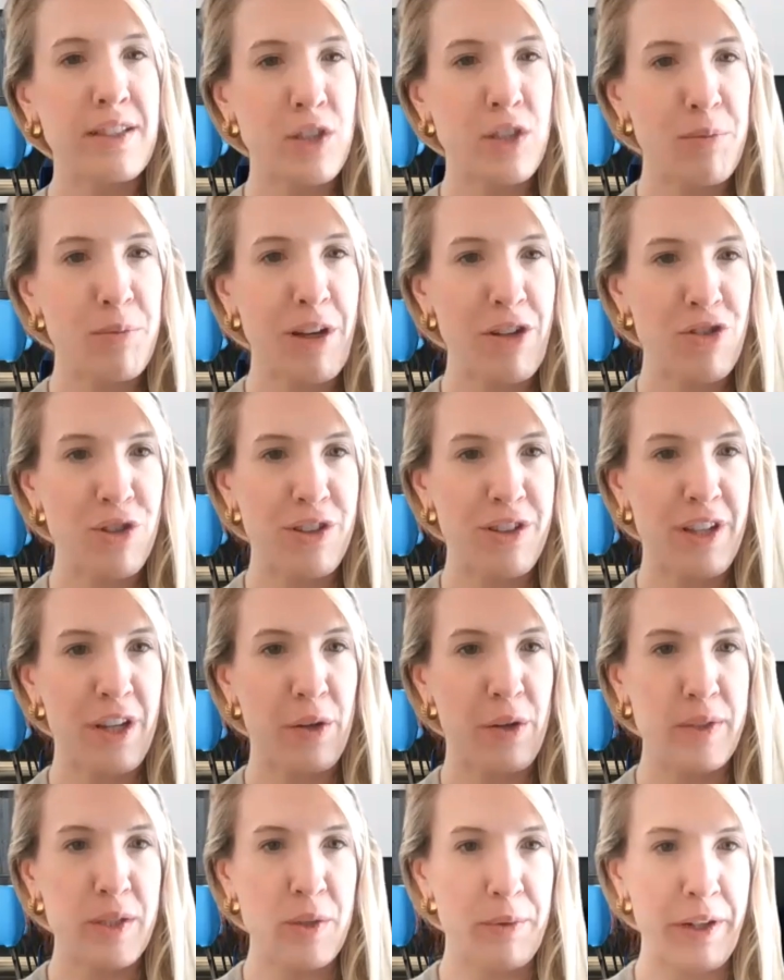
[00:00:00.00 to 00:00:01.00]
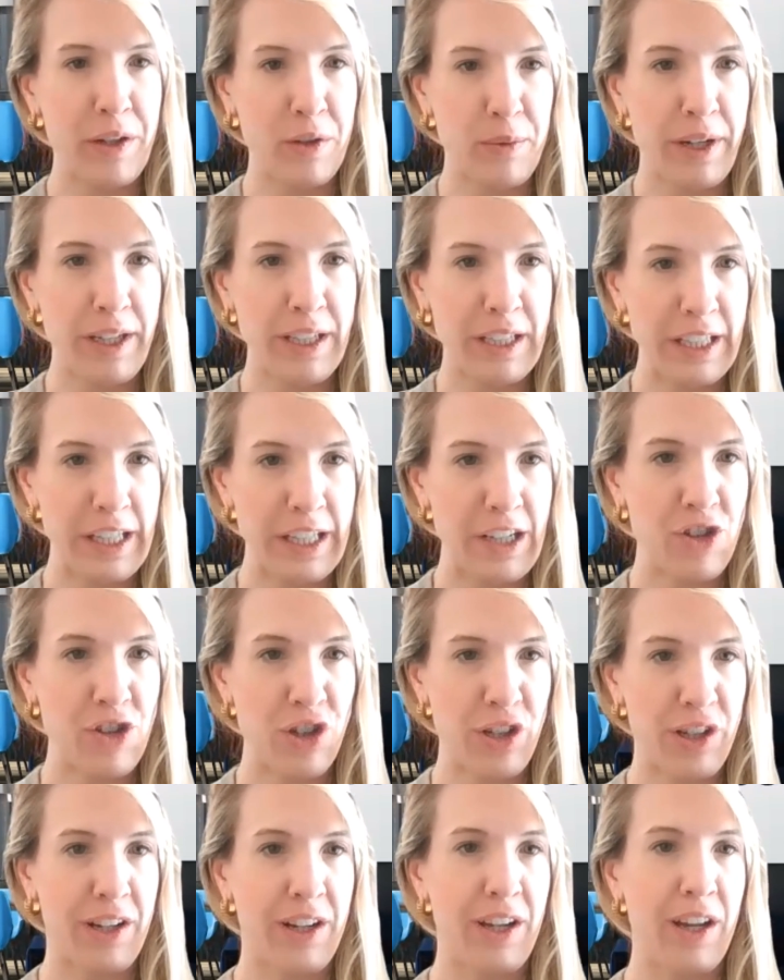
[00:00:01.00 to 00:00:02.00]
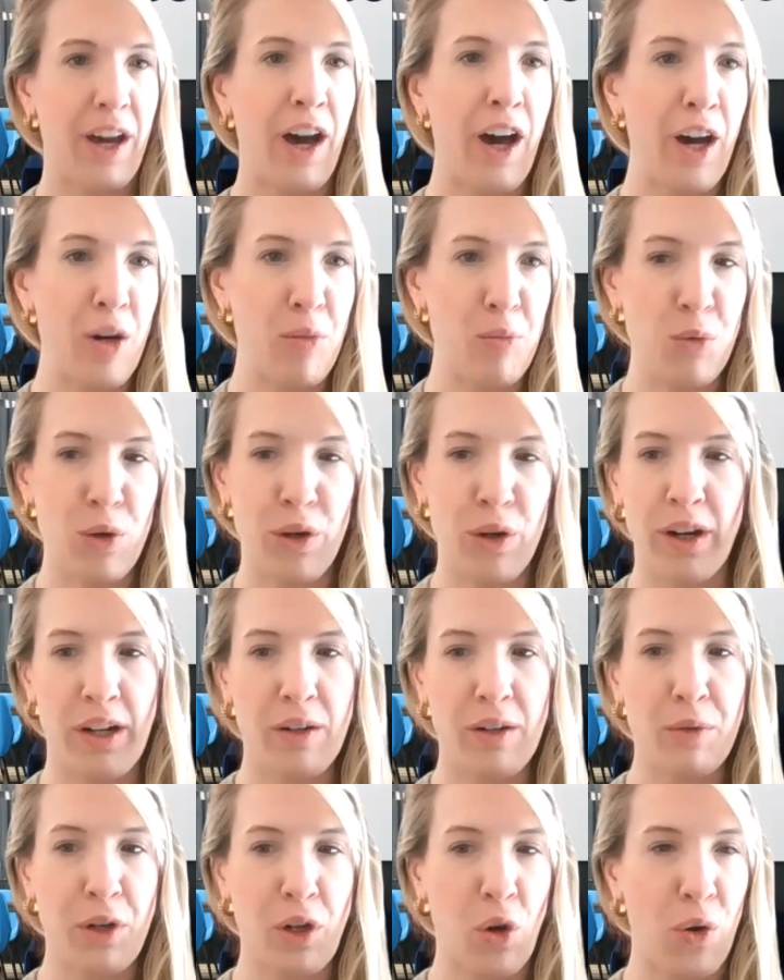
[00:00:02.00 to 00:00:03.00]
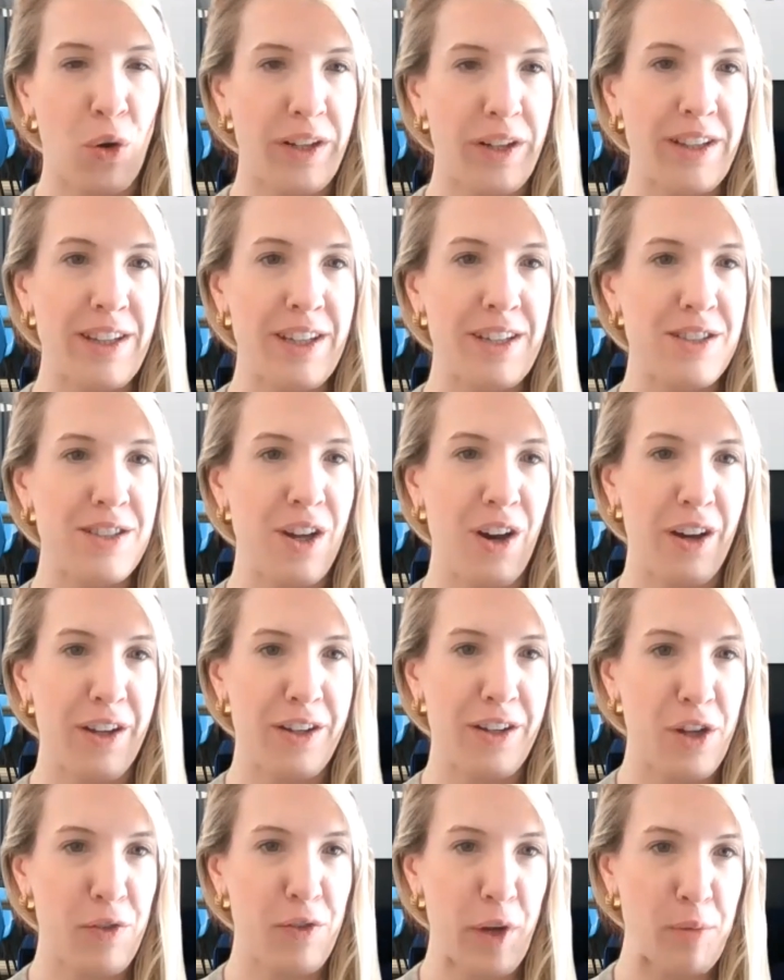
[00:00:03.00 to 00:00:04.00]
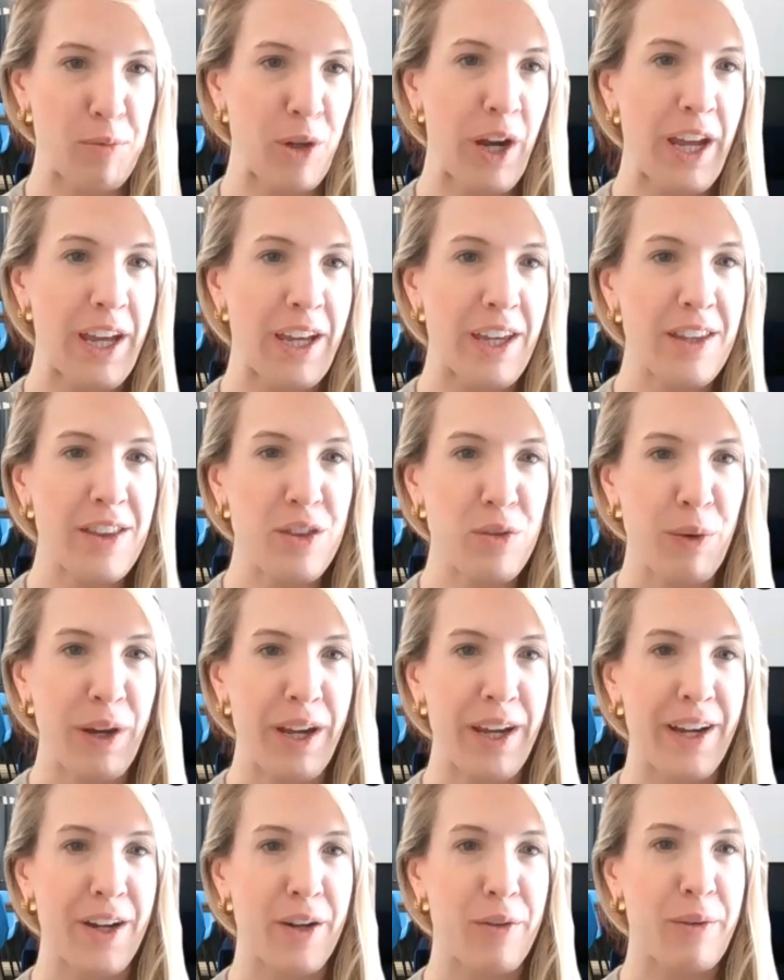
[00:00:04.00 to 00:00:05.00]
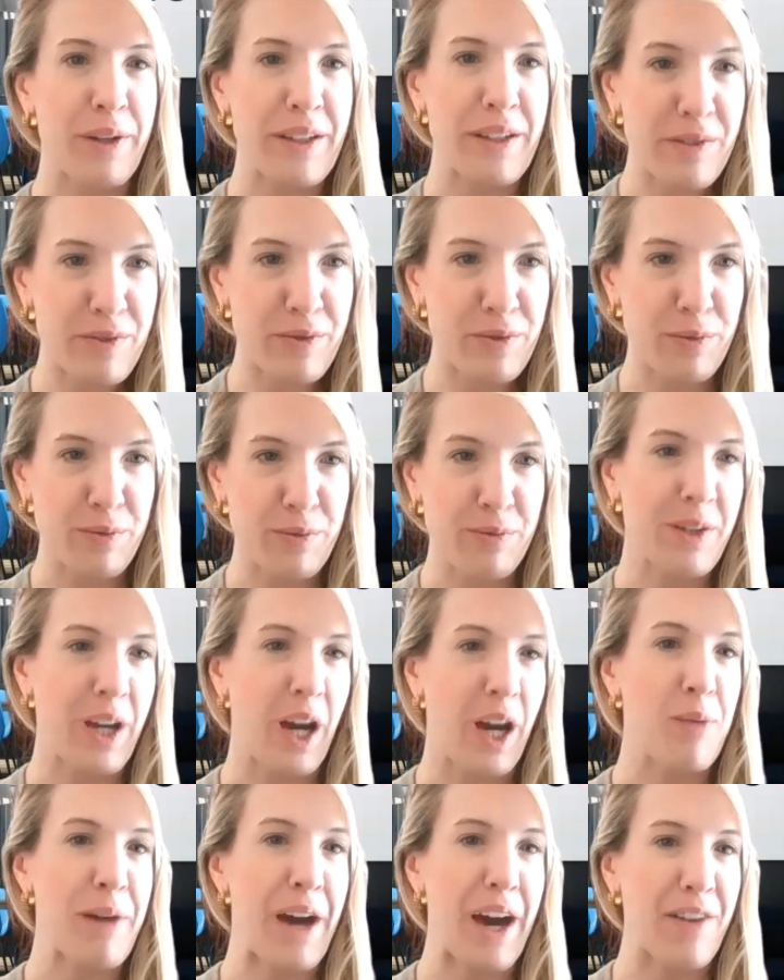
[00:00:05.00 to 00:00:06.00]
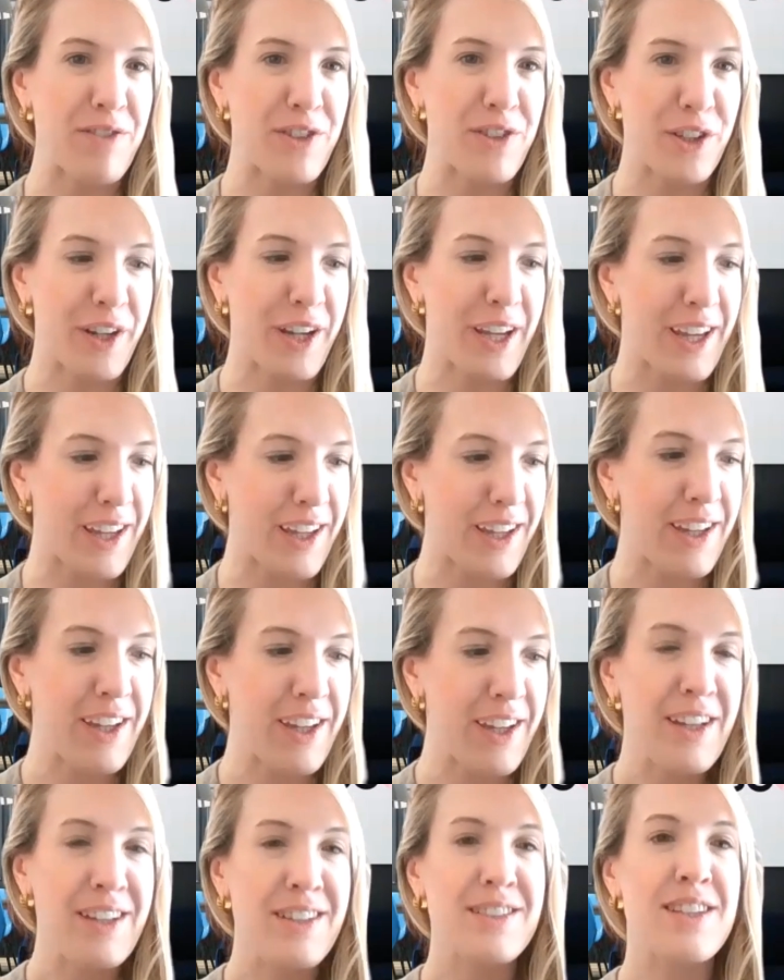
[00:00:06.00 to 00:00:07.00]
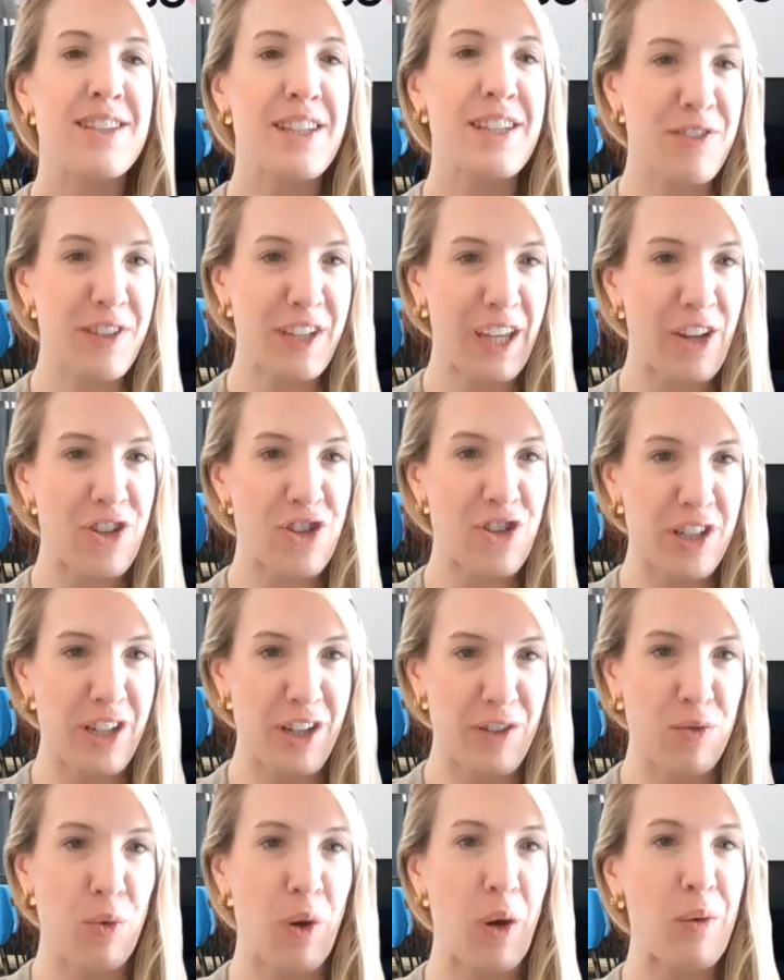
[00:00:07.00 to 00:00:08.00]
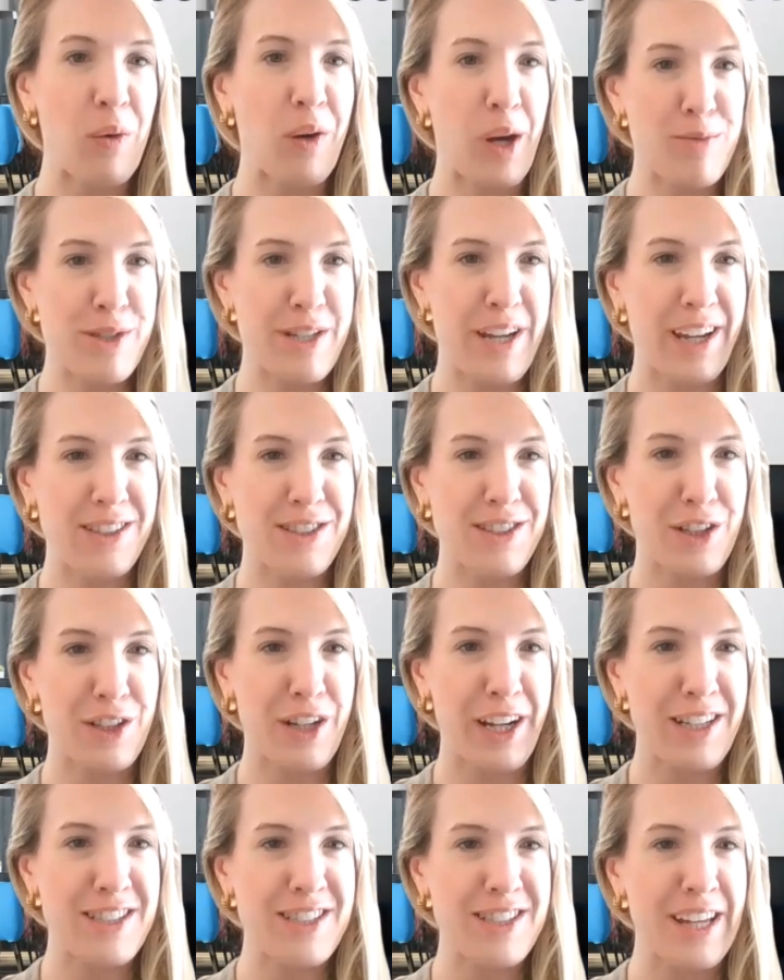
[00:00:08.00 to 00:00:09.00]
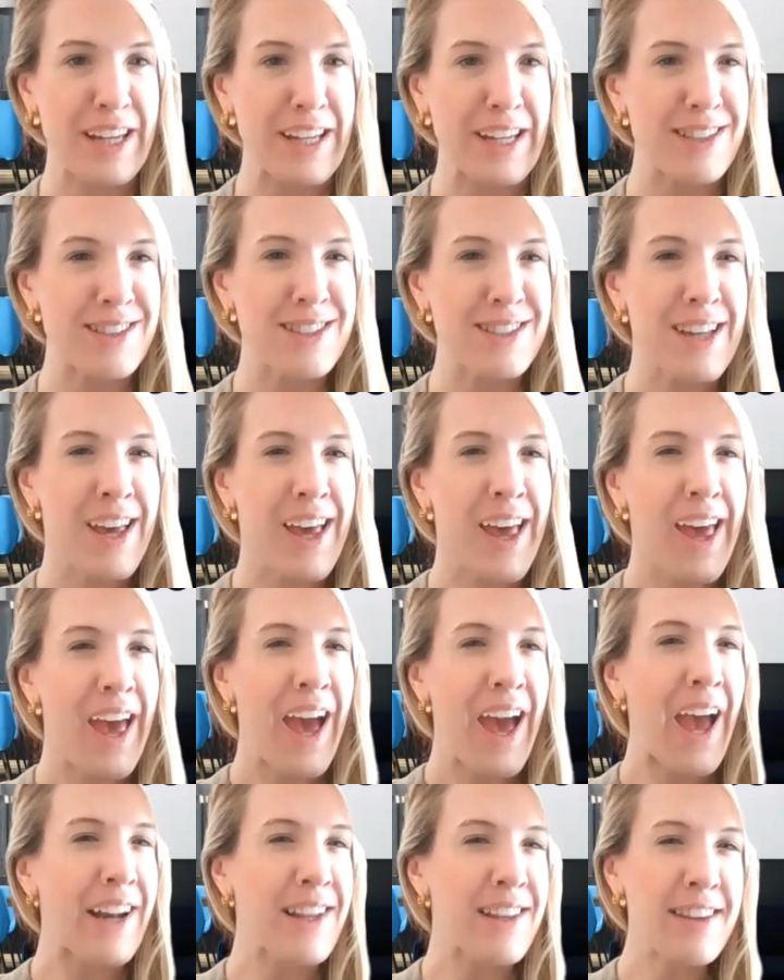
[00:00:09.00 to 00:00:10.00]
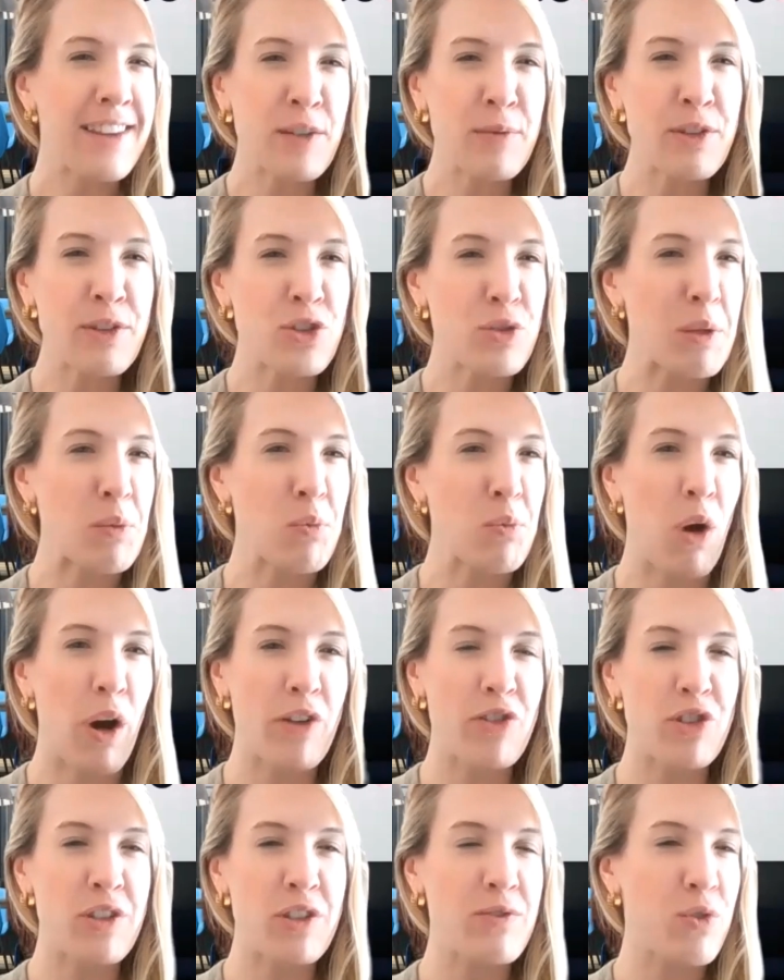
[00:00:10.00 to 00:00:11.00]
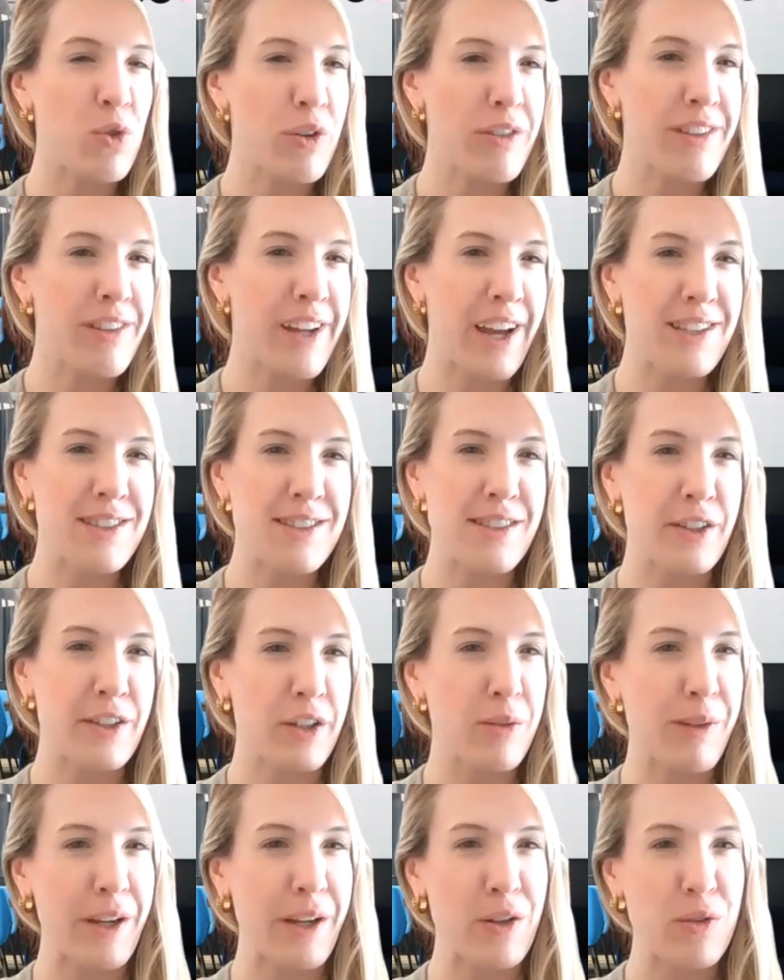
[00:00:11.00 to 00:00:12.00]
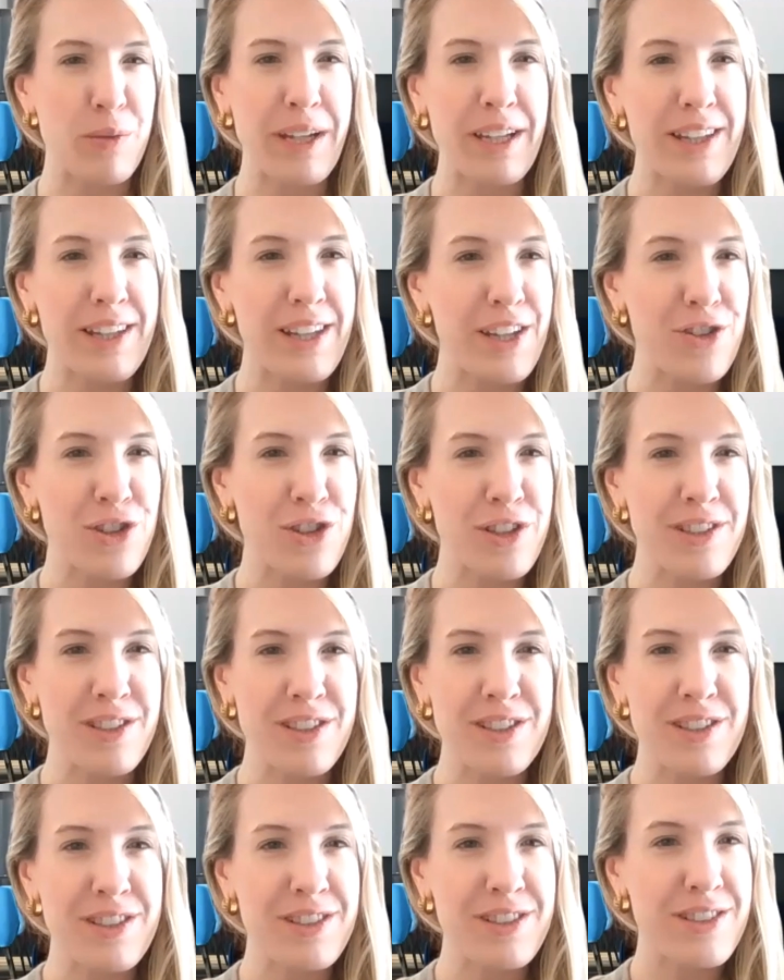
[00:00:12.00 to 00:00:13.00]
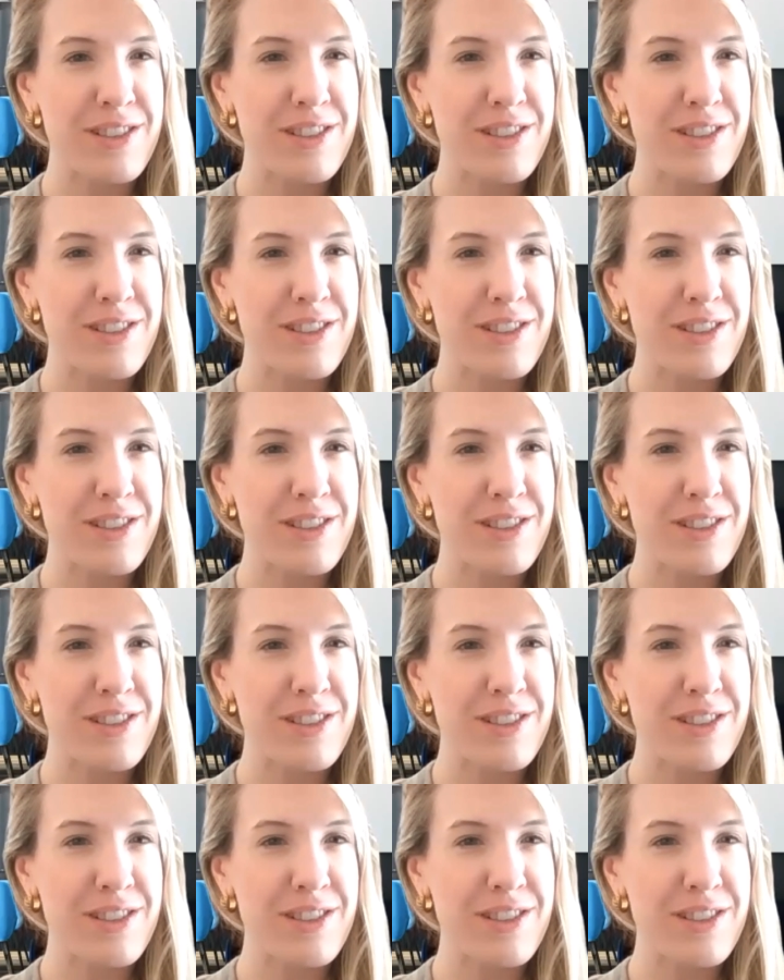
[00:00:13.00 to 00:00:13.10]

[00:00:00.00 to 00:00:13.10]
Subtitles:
of the things you mentioned there was around regulation. We're recording this on November 8th, where we've come after a solidification of what comes next in the United States. Anything we should be watching for in the next year around regulation?